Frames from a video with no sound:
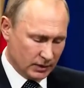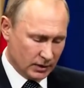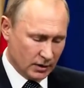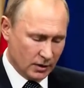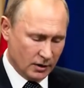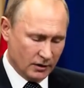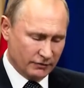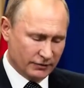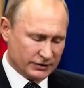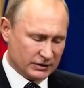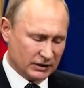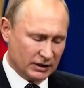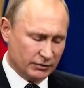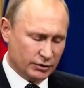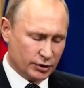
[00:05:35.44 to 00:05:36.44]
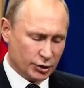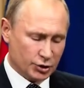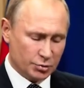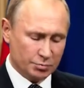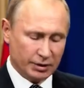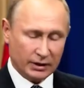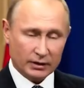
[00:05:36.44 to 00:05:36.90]
separation of forces
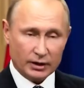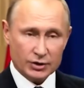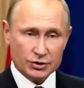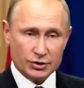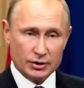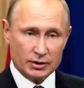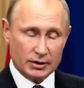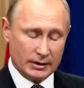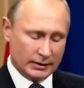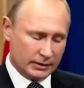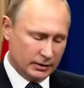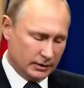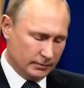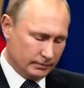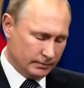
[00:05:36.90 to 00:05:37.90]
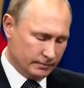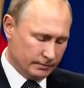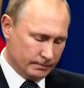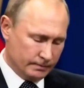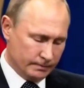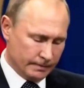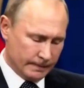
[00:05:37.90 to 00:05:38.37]
of Israel and Syria.
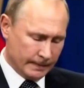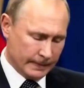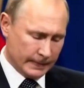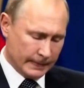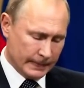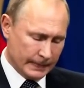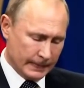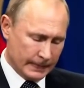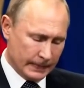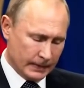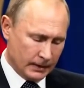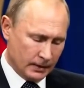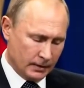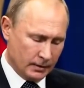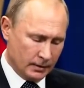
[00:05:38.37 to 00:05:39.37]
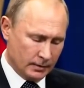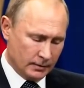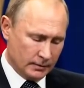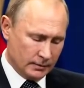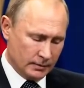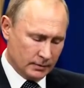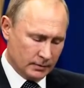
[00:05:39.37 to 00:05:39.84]
This will bring peace to
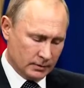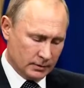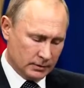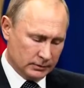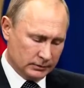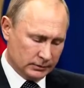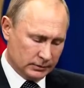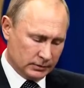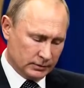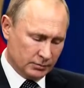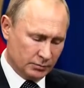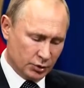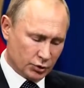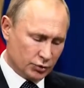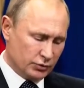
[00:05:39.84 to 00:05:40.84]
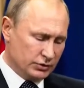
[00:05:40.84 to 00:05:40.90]
Golan Heights